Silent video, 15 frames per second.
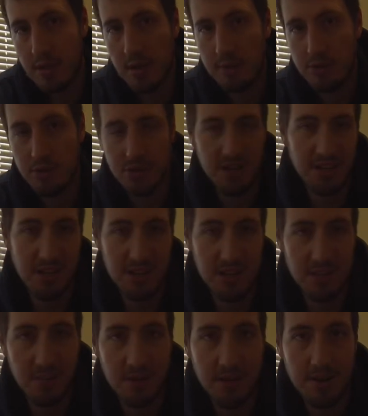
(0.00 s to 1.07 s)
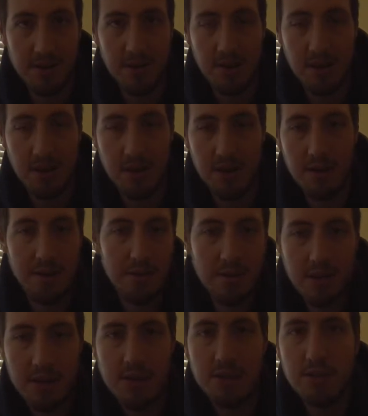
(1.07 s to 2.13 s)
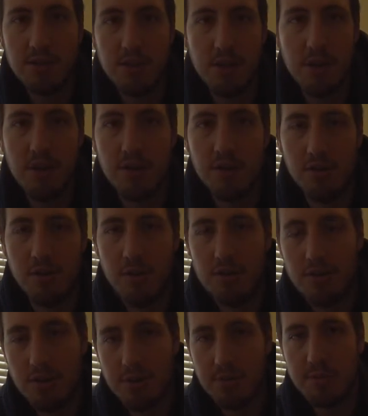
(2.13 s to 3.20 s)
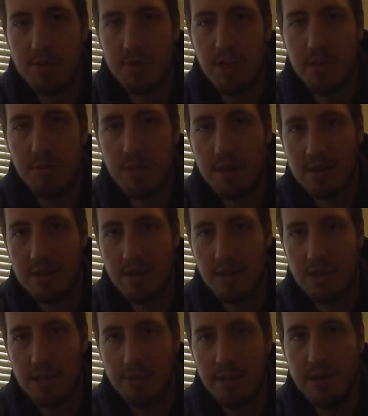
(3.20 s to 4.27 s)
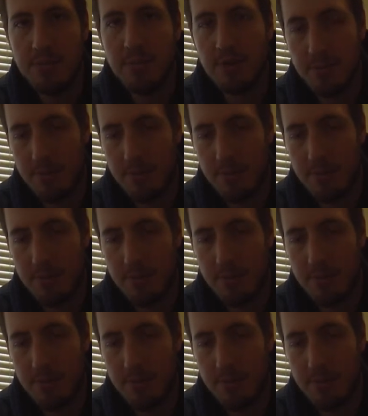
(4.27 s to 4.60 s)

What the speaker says: I'm trying to get them in. It's usually harder around Christmas time because lots of people are